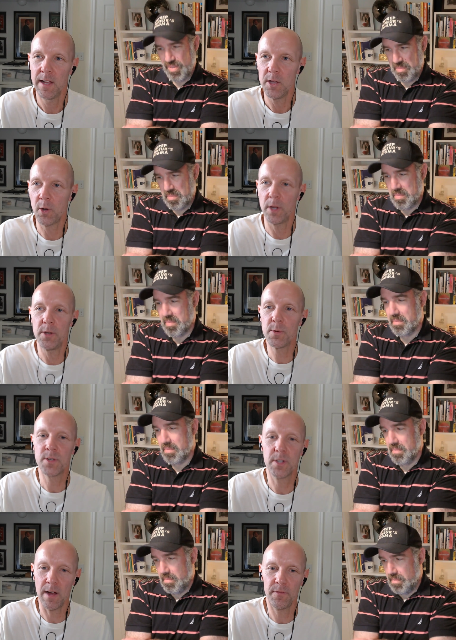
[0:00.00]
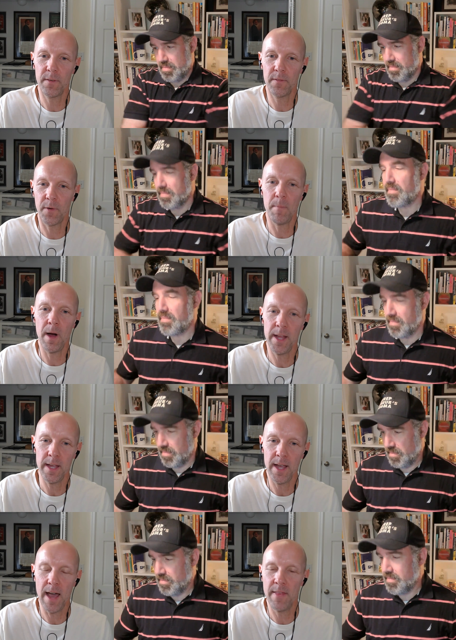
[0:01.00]
Speaker 1: you can do stuff for
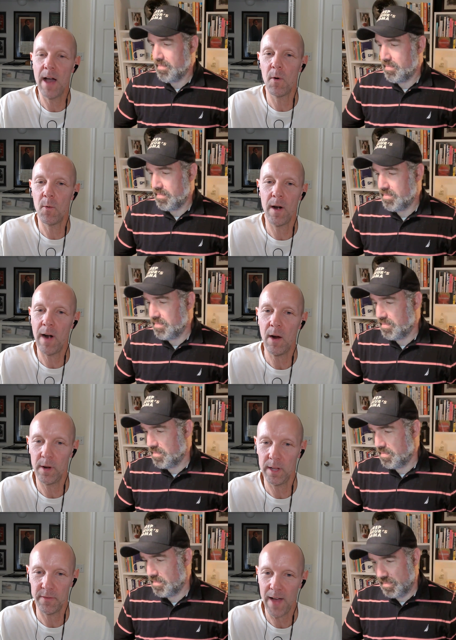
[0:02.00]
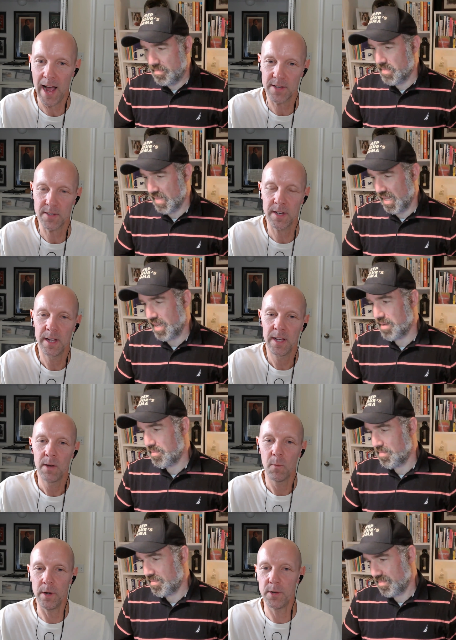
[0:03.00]
money, and that will wear out really fast. Yeah.
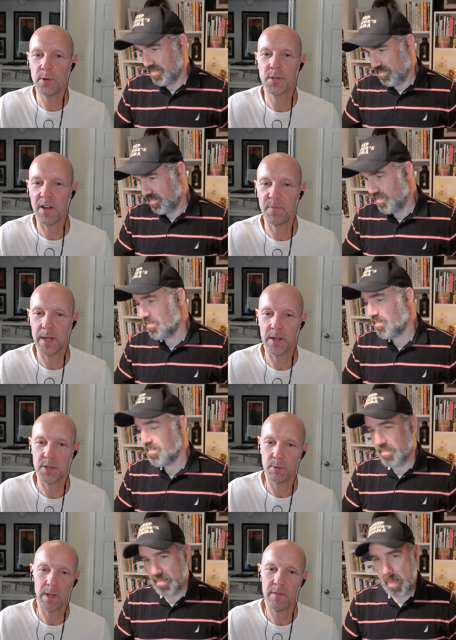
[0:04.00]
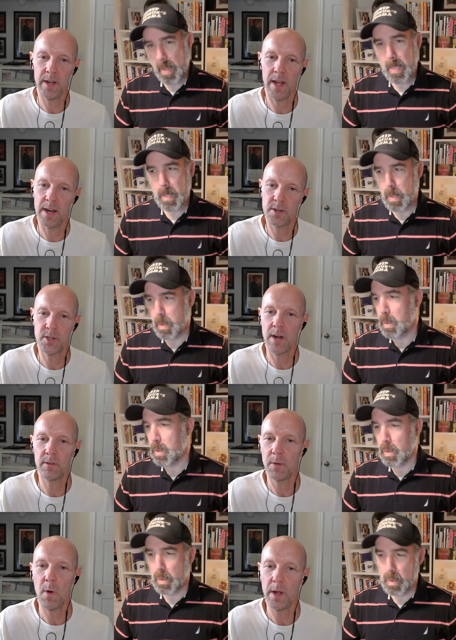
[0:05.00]
When you do stuff because you love it, and it's
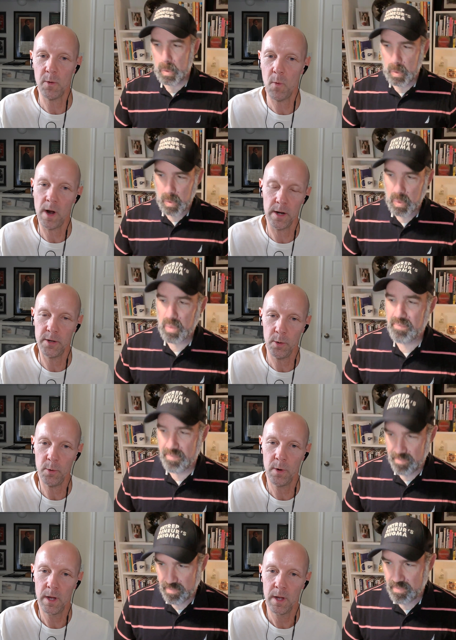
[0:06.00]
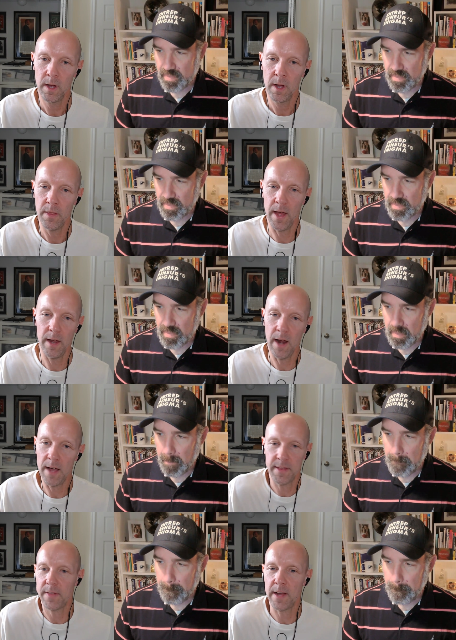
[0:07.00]
generally what you want to do, then I
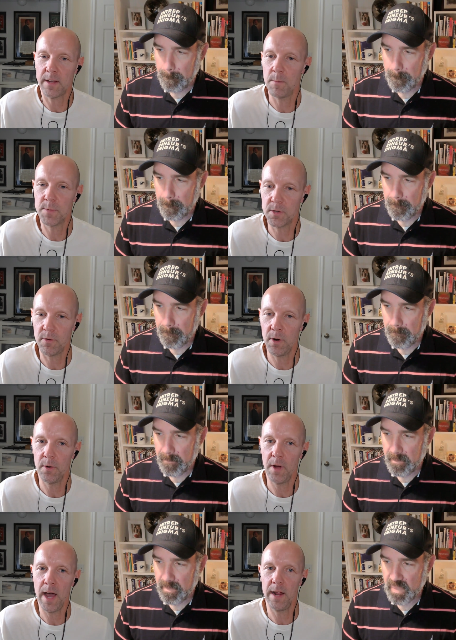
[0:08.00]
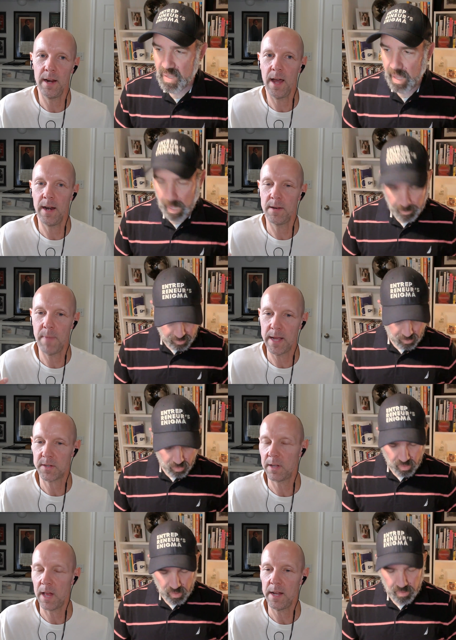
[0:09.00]
think that comes through, and it and it makes
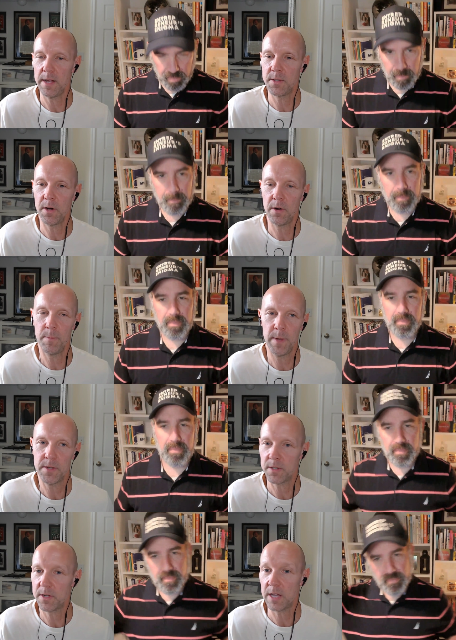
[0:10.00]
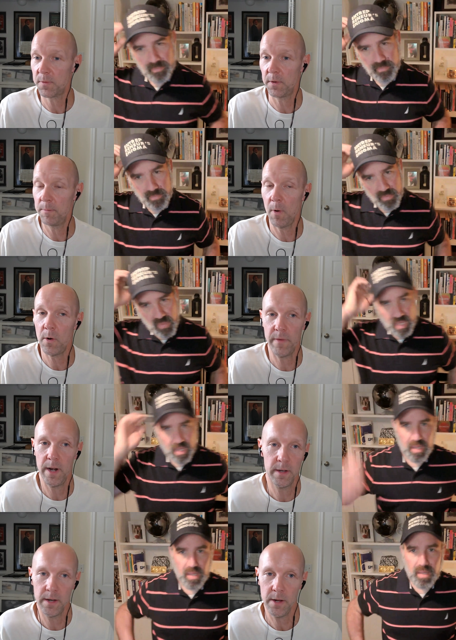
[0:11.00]
it a lot easier to be successful and
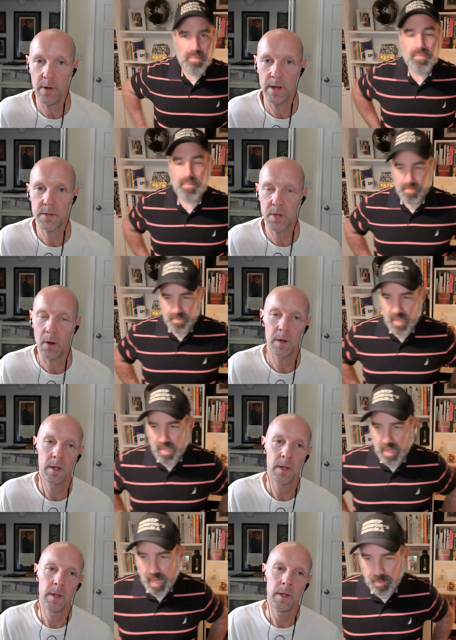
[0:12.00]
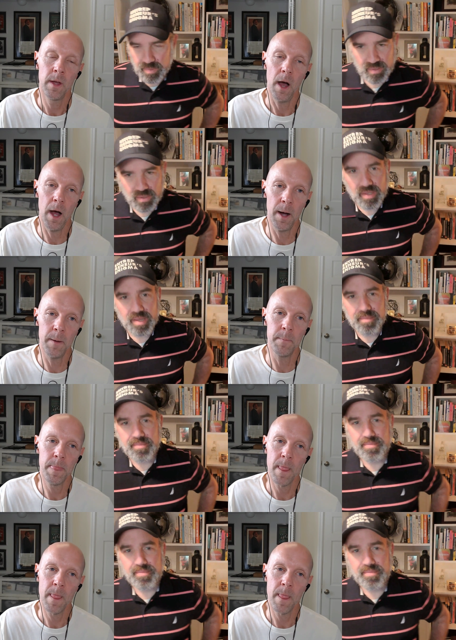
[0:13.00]
motivated to do it. So. Absolutely. Um,